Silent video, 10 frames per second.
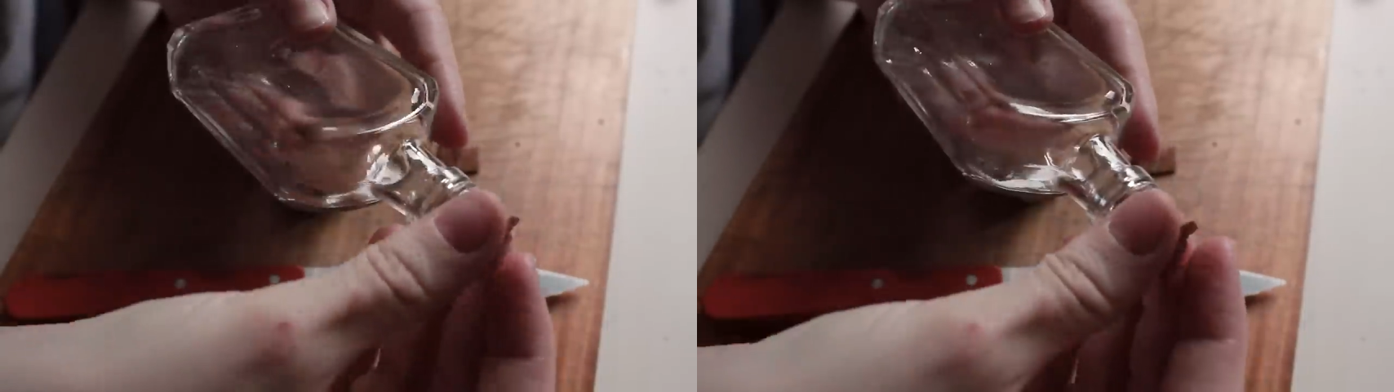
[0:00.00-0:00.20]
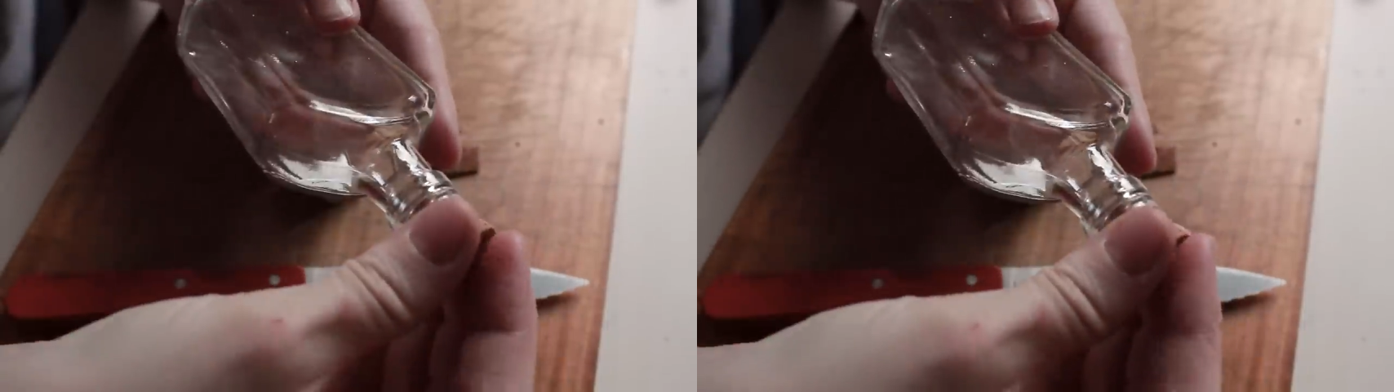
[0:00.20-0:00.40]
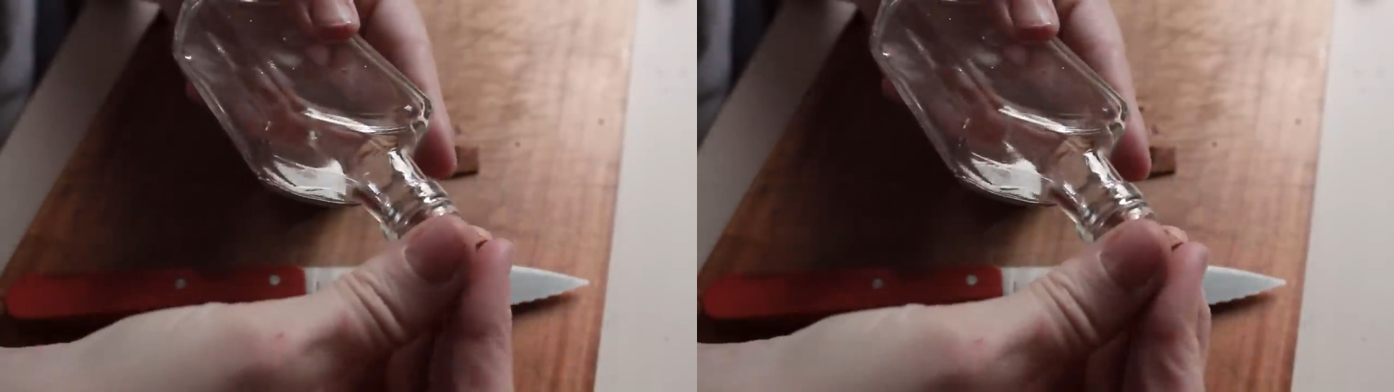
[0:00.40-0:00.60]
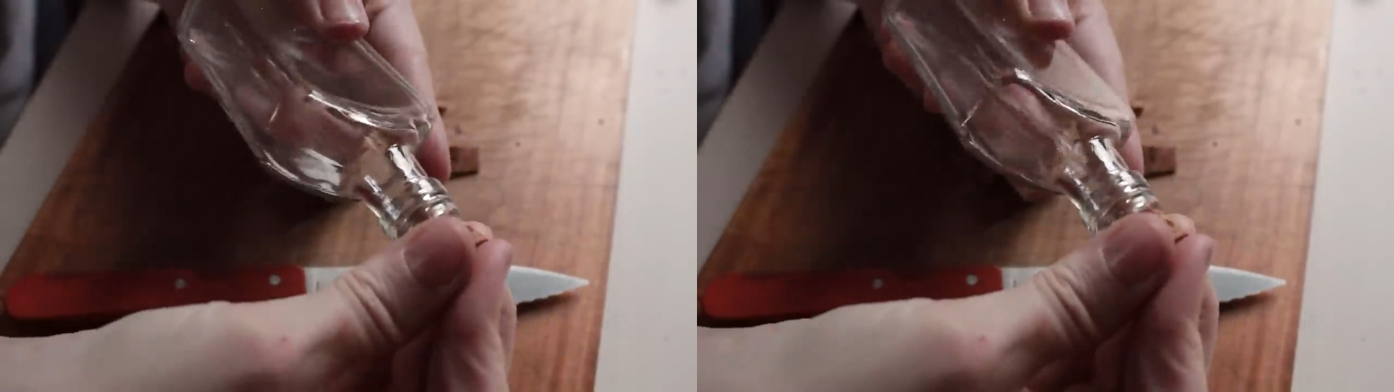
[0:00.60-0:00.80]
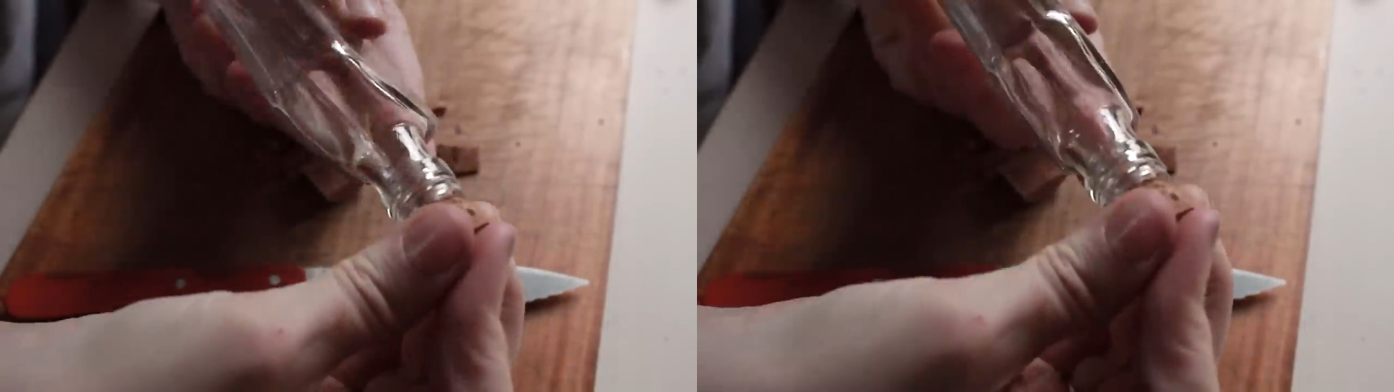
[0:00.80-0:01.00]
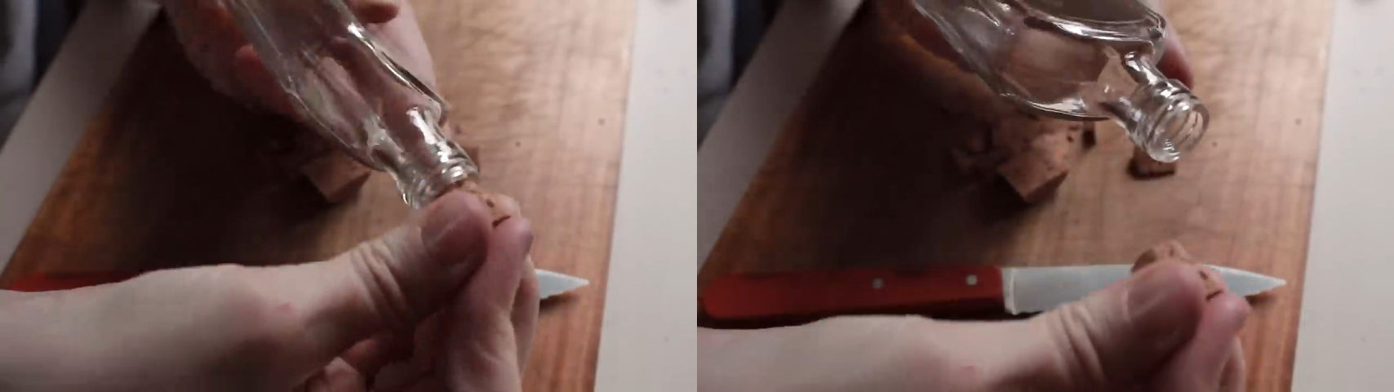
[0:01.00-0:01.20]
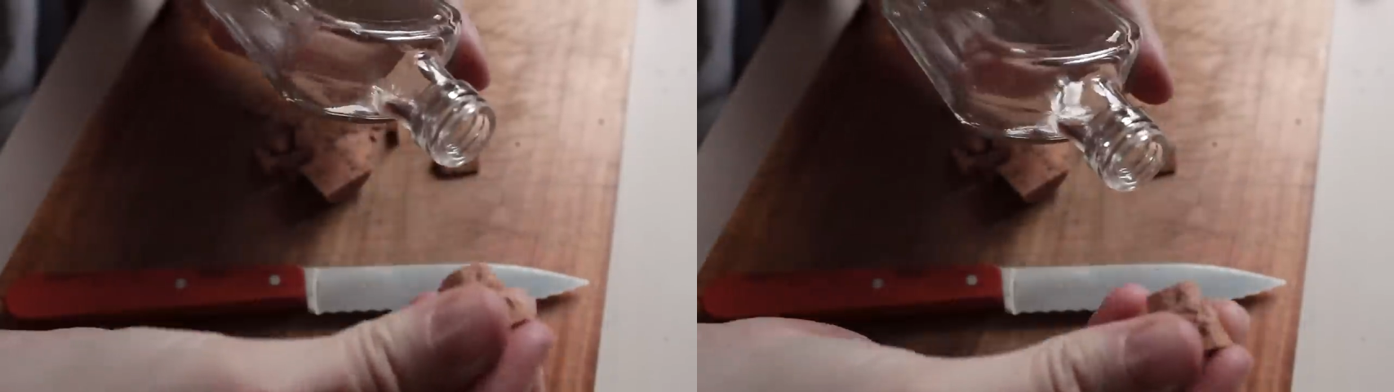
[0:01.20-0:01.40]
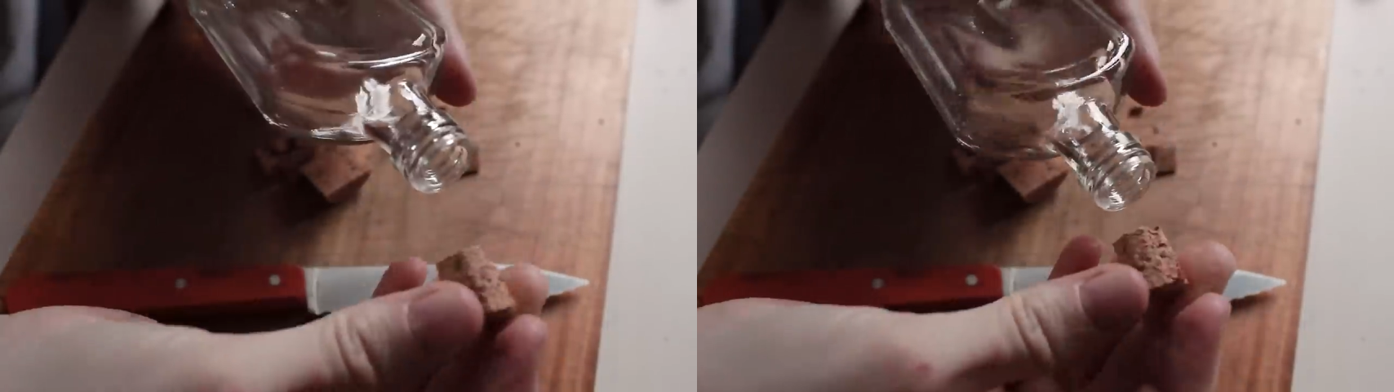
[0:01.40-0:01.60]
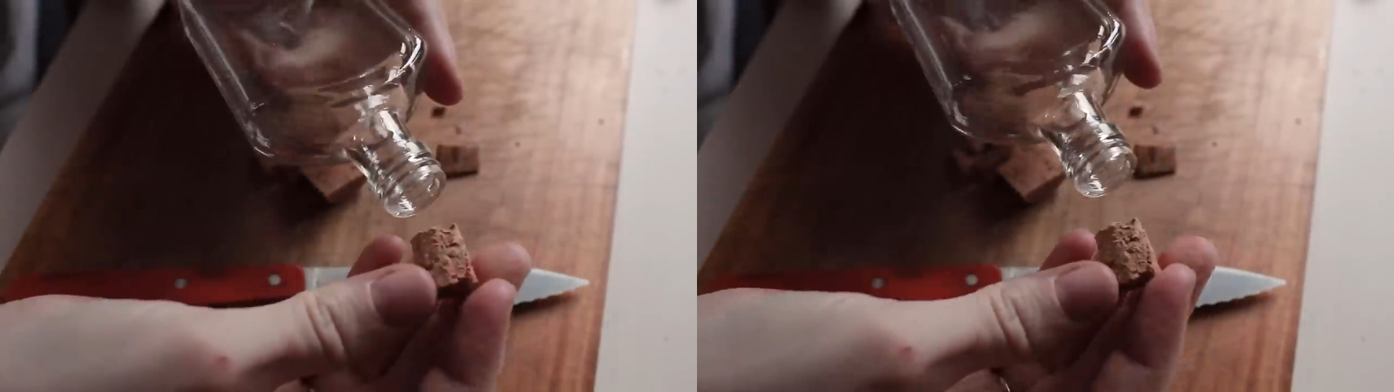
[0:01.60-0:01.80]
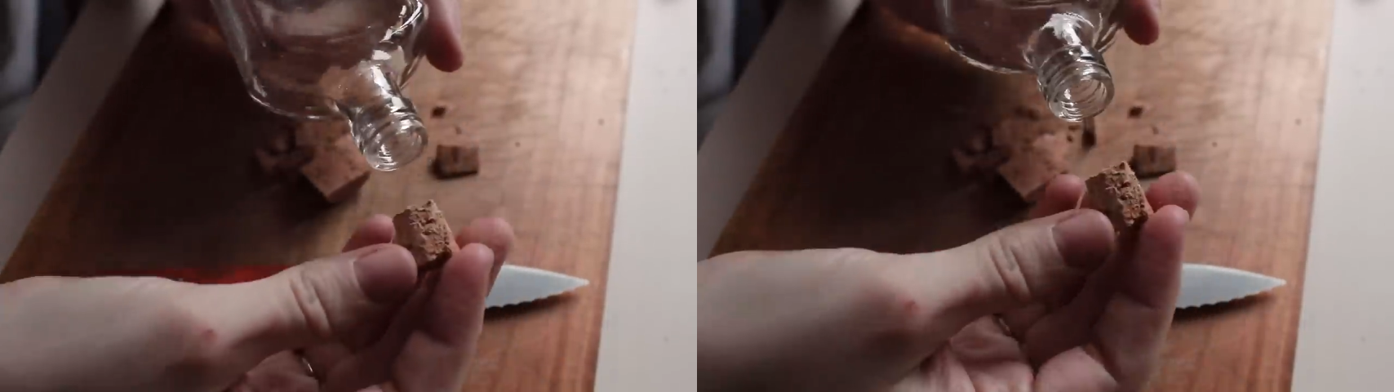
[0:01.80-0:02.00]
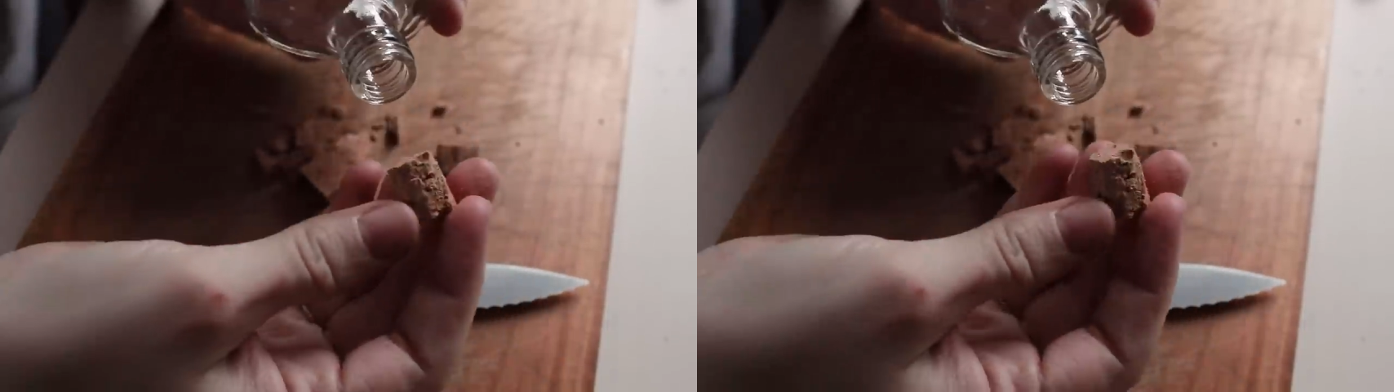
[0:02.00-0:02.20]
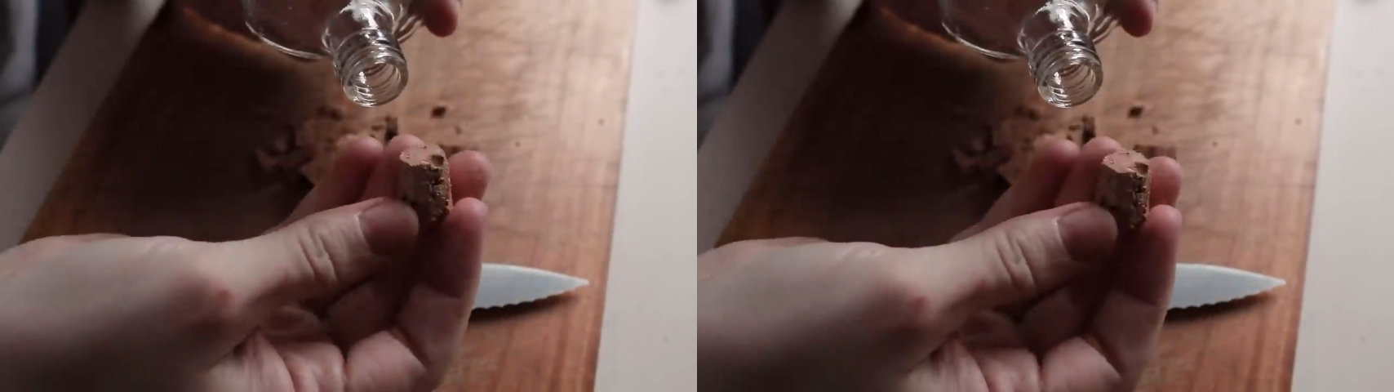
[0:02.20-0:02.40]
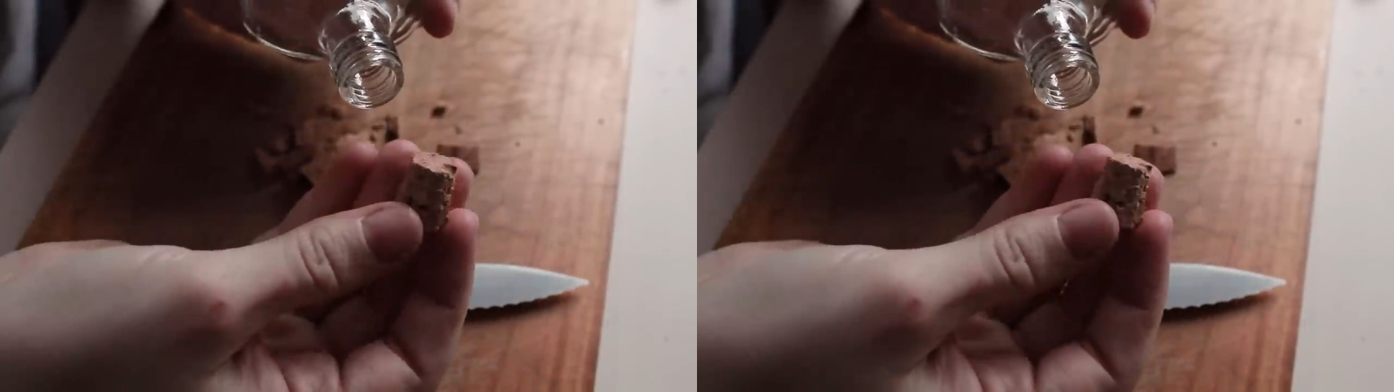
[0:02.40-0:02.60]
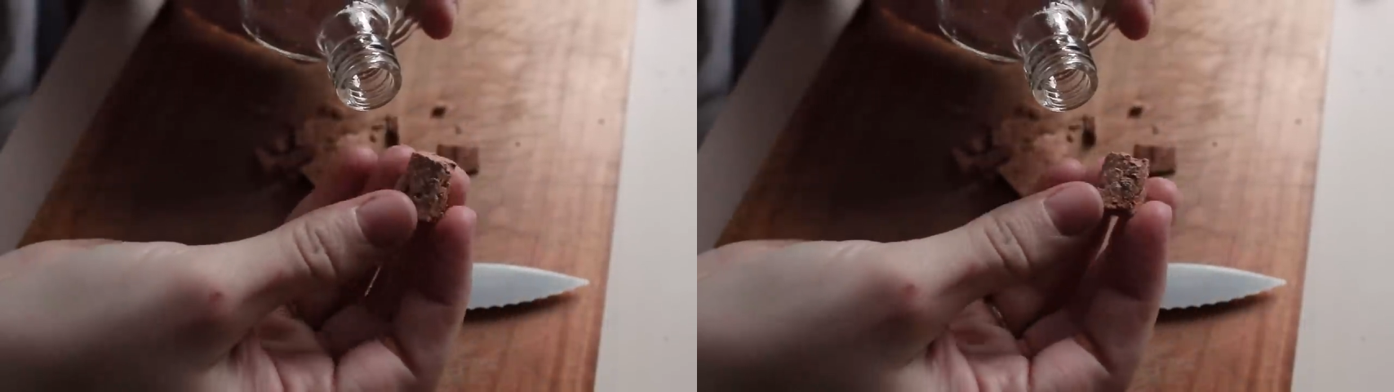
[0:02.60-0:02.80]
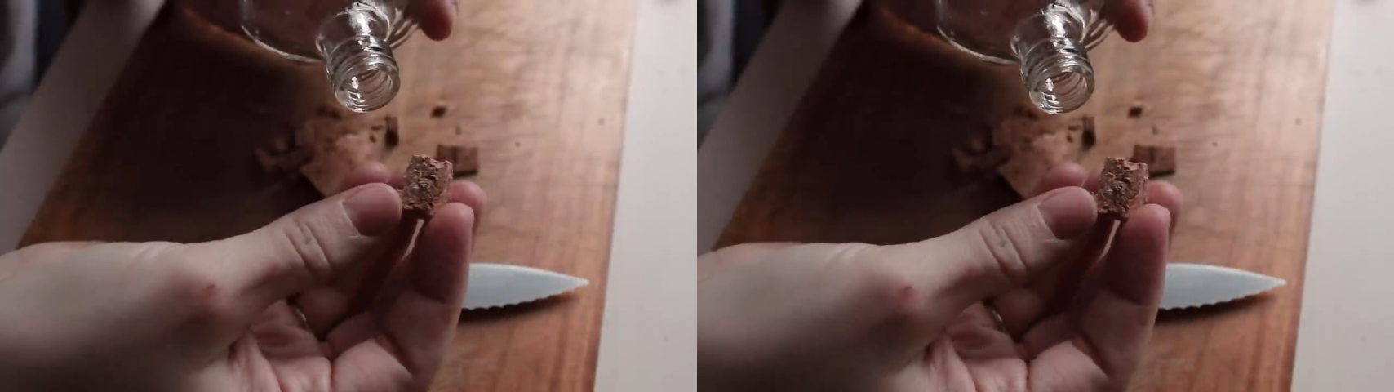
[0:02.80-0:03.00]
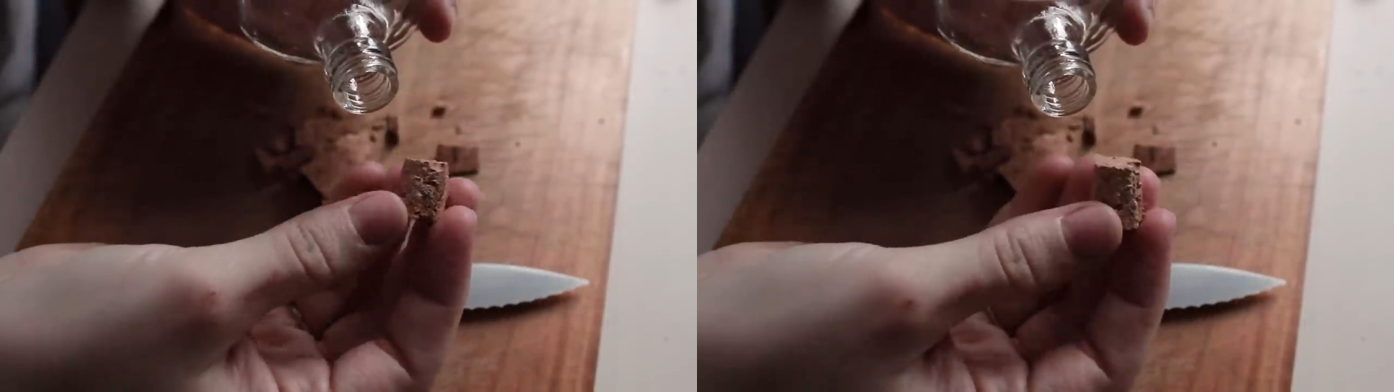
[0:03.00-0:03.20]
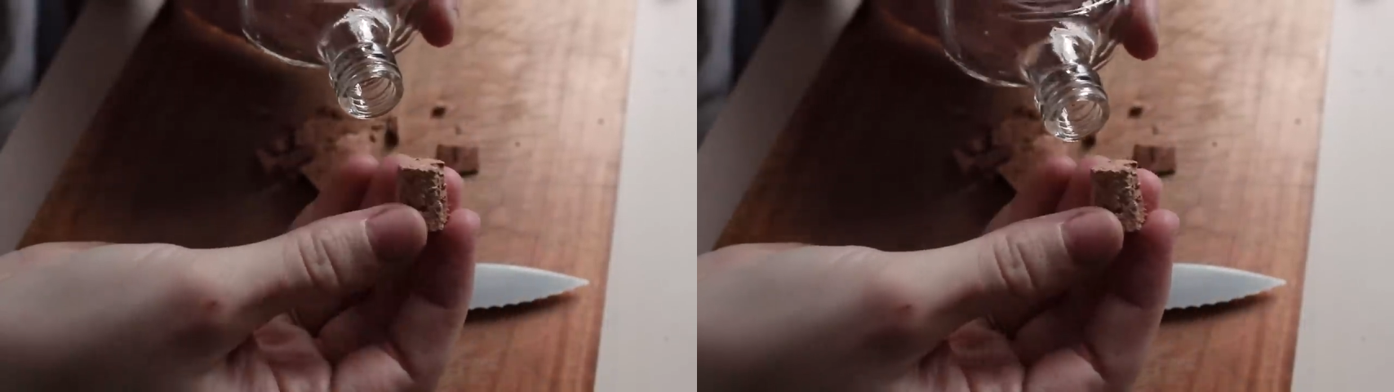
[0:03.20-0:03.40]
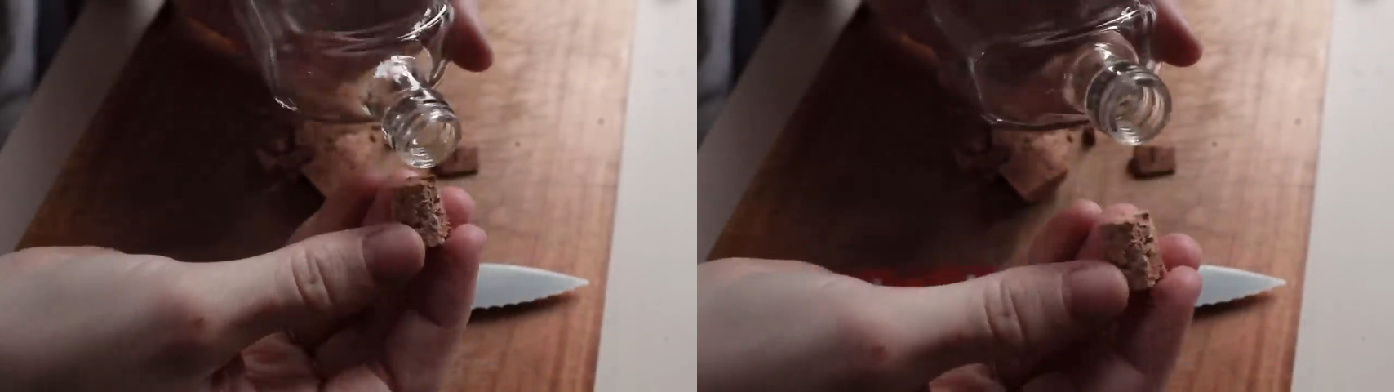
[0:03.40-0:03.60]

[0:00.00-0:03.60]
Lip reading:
[unreadable: no face in view]